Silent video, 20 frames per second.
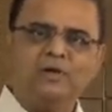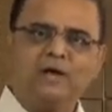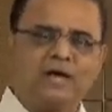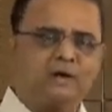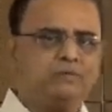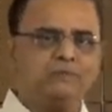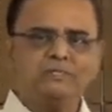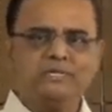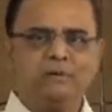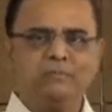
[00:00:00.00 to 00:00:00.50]

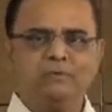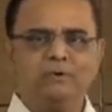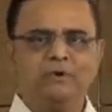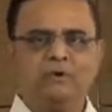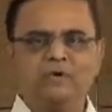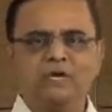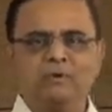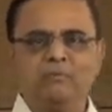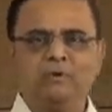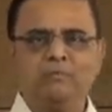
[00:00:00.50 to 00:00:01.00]
I was able
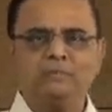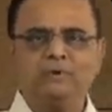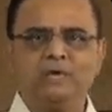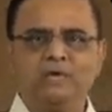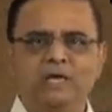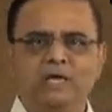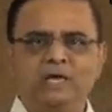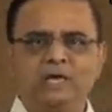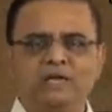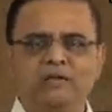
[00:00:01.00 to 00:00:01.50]
to come up
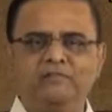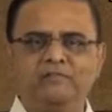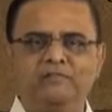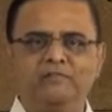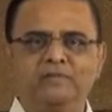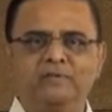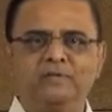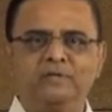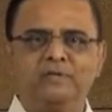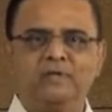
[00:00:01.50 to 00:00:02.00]
in life.